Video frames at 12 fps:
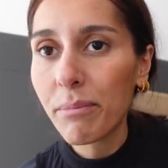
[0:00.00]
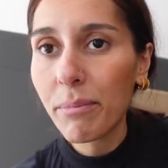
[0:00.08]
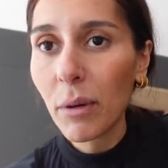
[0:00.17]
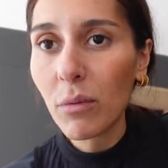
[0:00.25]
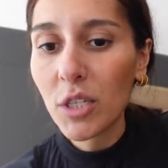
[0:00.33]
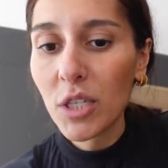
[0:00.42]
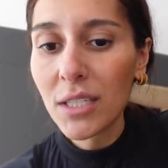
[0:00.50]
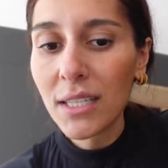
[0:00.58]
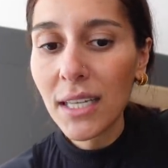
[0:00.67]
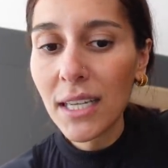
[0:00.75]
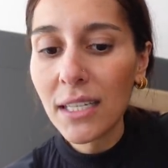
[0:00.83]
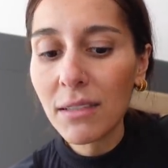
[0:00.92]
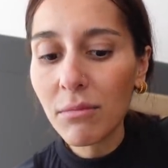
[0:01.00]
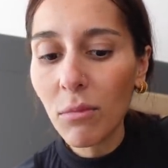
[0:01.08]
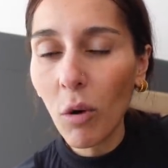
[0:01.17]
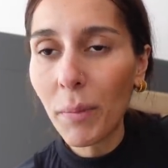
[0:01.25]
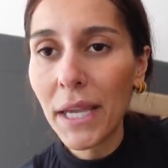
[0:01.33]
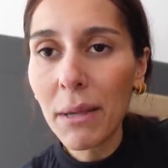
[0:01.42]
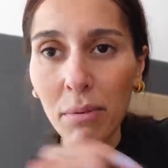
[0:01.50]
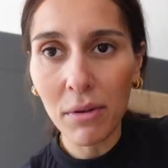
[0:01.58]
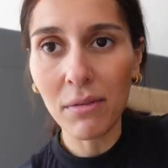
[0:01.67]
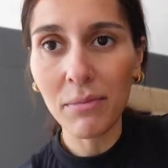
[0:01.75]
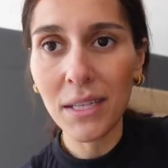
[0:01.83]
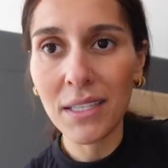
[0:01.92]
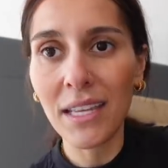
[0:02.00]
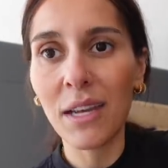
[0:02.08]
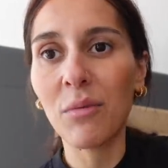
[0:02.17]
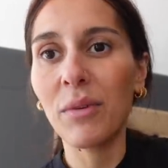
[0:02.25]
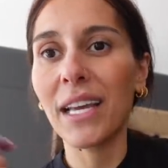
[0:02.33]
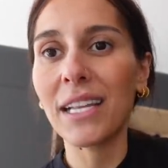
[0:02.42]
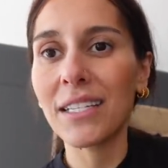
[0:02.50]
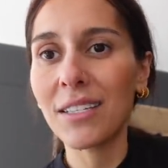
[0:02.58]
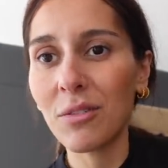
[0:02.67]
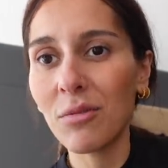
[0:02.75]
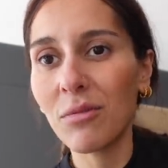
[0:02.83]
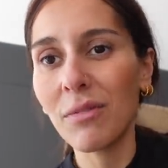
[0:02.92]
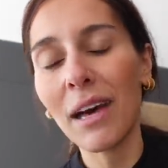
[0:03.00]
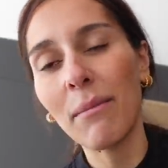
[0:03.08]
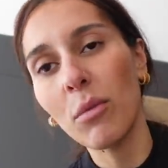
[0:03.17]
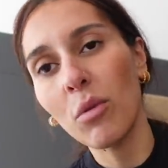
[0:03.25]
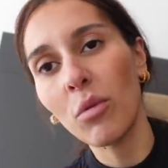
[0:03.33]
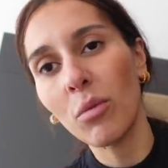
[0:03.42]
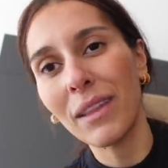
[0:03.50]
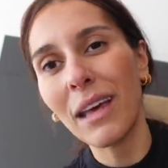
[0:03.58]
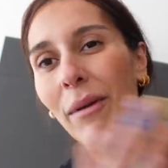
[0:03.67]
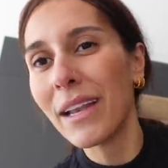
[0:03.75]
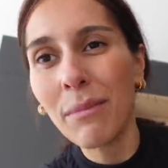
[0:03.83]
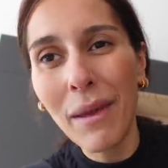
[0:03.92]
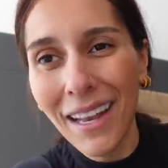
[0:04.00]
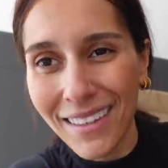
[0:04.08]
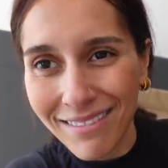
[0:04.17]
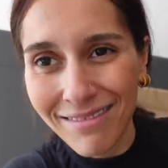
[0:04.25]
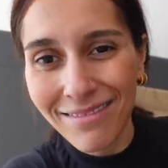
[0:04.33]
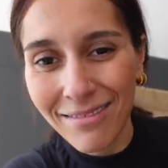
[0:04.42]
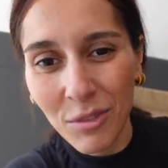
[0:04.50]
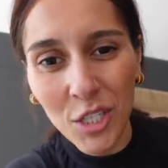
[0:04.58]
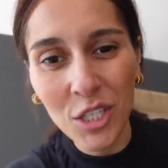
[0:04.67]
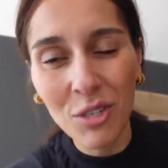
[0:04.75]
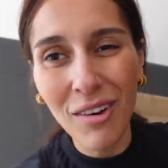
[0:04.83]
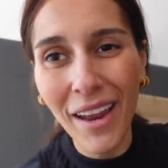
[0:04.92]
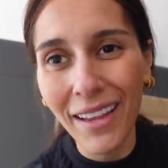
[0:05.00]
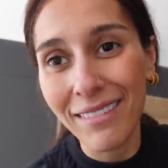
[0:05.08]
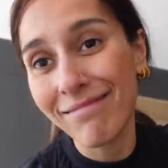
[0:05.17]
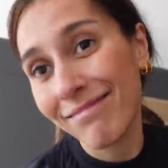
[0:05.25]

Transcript: But we just need more people because then we get to do that more without any men, which is great.